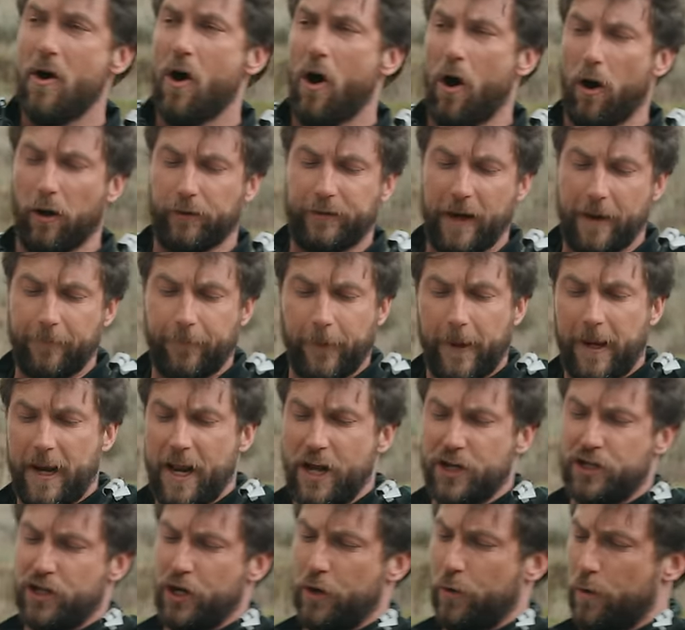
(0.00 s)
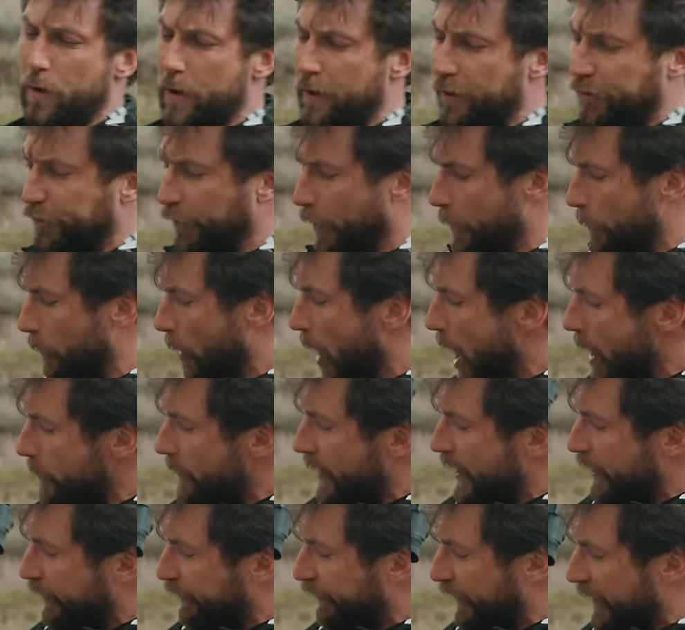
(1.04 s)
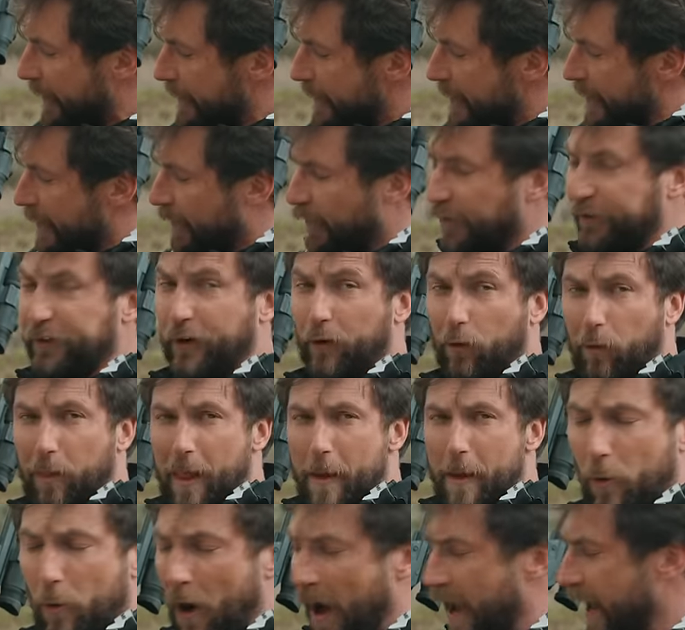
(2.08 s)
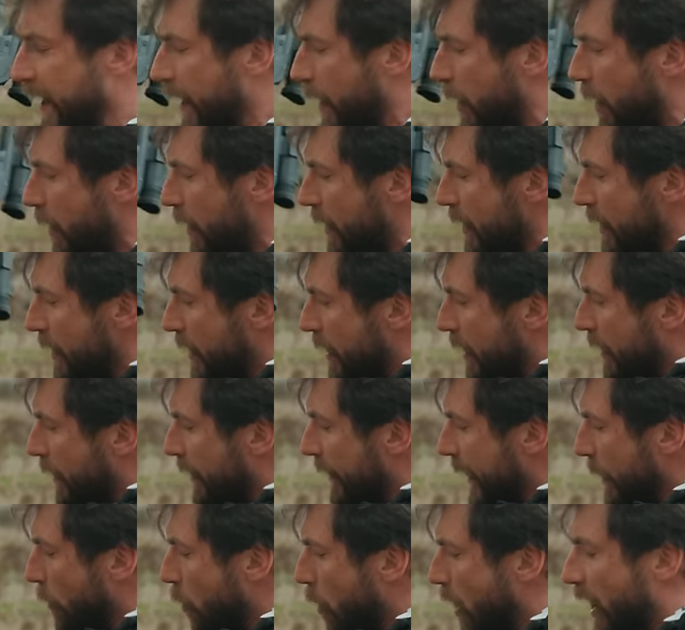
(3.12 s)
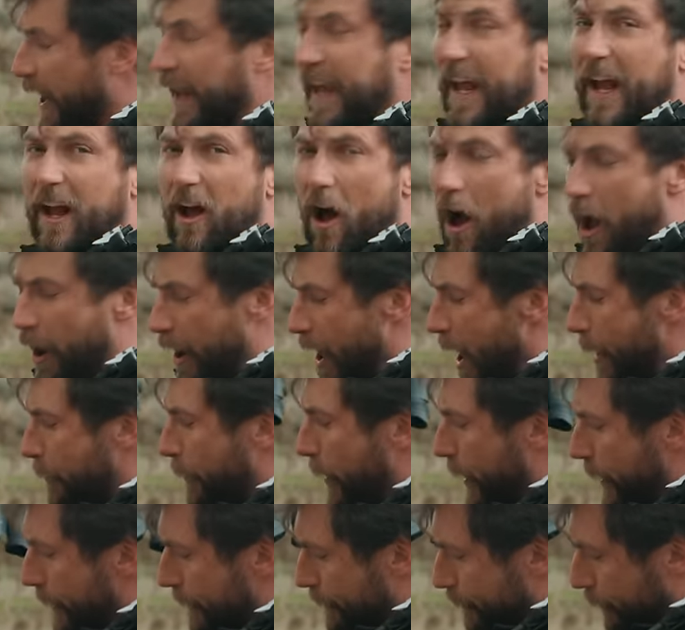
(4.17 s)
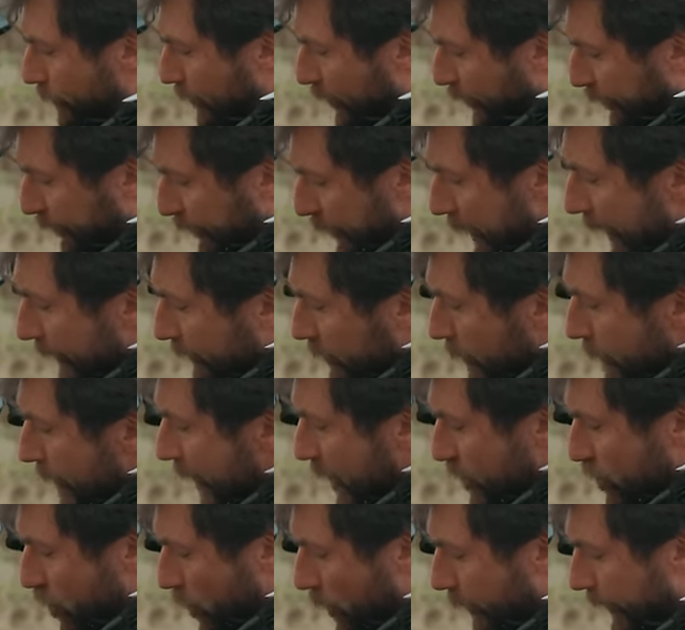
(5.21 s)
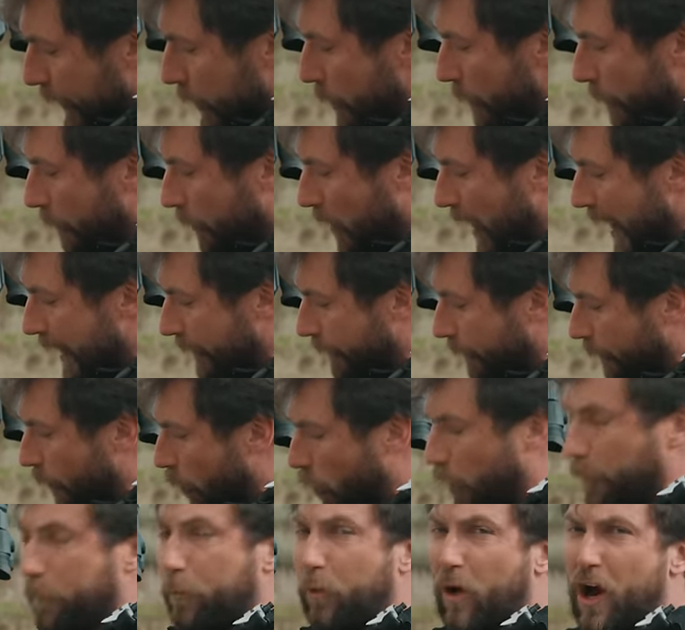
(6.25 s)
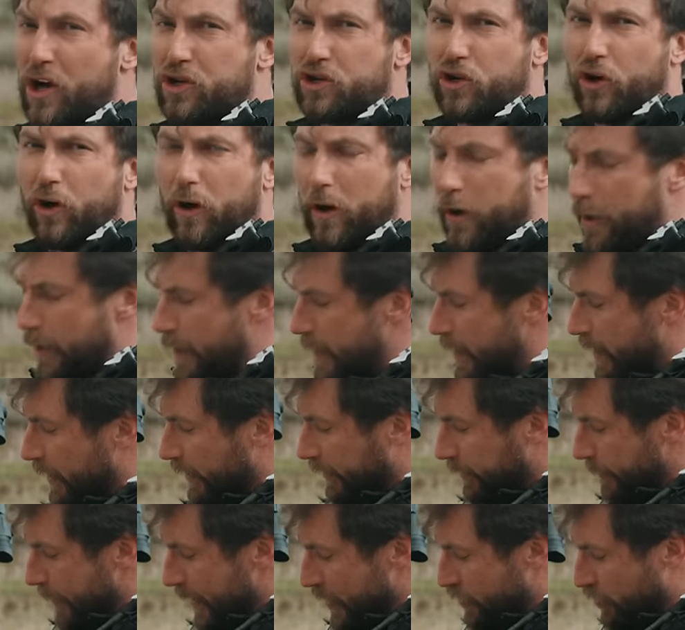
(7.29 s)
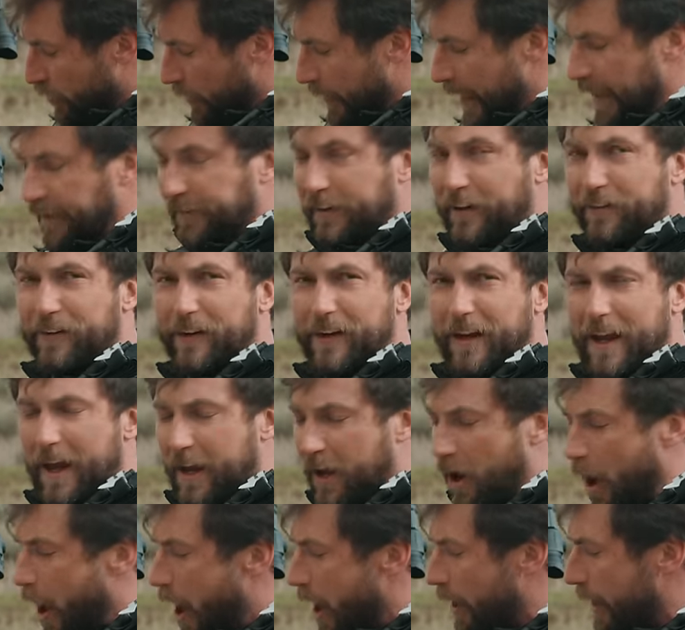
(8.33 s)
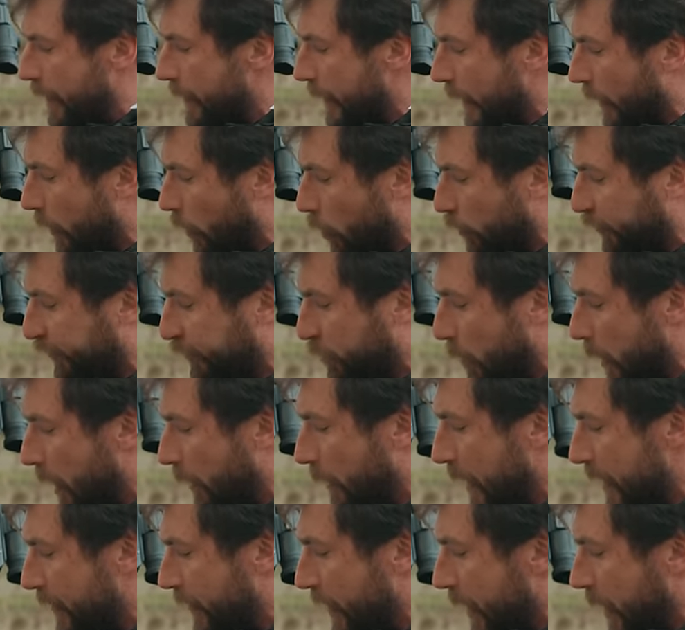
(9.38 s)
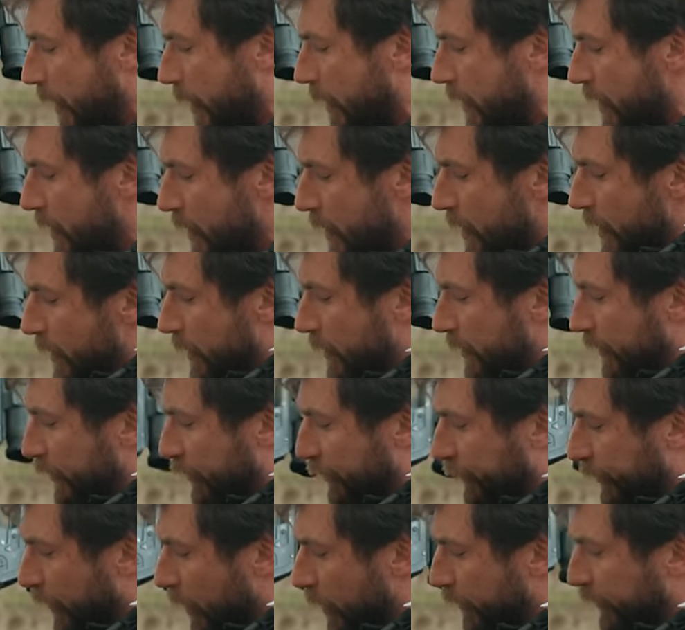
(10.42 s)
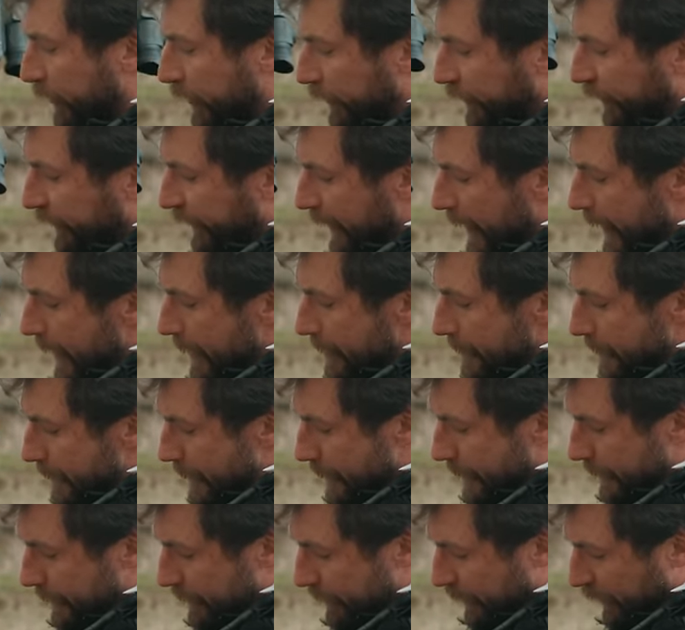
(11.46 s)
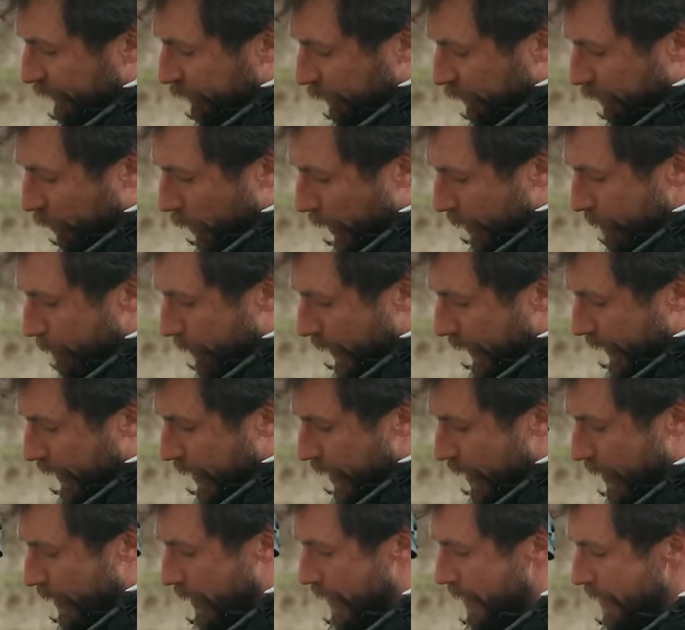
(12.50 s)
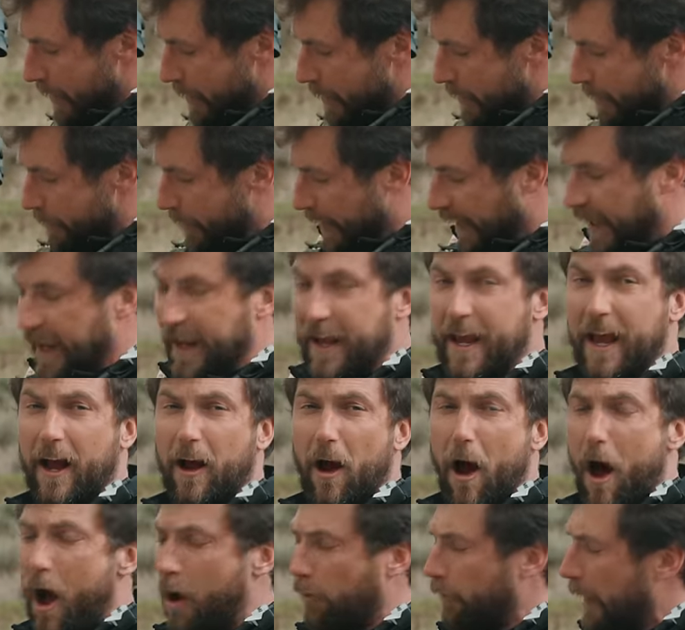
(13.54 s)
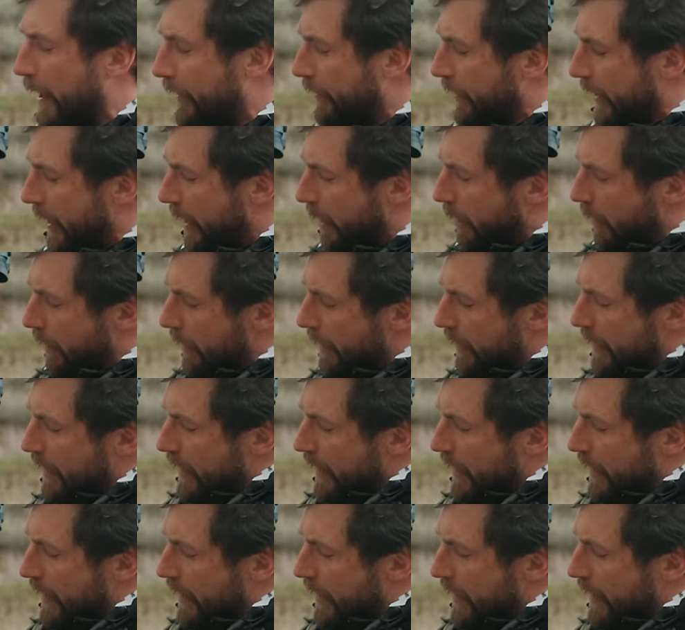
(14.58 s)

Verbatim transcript: are definitely an issue. So the problem is, this little right here, they wanna get caught up, so you have to make sure that you apply forward pressure to make sure that it doesn't get caught on that little square right there. So as you can see, this one's working pretty good, but it can get caught right there,